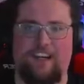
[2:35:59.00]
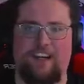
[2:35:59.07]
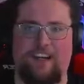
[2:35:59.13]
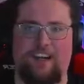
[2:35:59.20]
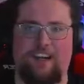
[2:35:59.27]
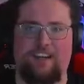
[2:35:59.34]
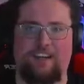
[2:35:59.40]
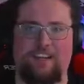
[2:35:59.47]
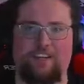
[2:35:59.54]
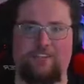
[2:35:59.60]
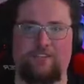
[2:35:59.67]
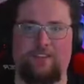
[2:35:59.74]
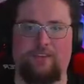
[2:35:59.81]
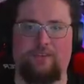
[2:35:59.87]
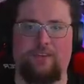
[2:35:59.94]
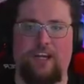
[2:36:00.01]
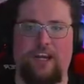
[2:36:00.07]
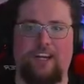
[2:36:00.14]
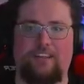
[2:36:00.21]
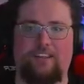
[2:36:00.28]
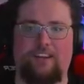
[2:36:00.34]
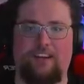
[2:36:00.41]
And if you
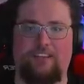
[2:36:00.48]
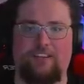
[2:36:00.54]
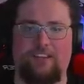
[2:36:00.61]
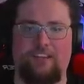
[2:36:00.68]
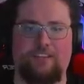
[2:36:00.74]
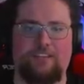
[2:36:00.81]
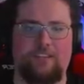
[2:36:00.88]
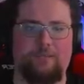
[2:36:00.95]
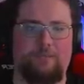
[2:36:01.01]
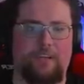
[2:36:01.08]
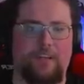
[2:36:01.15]
like to see some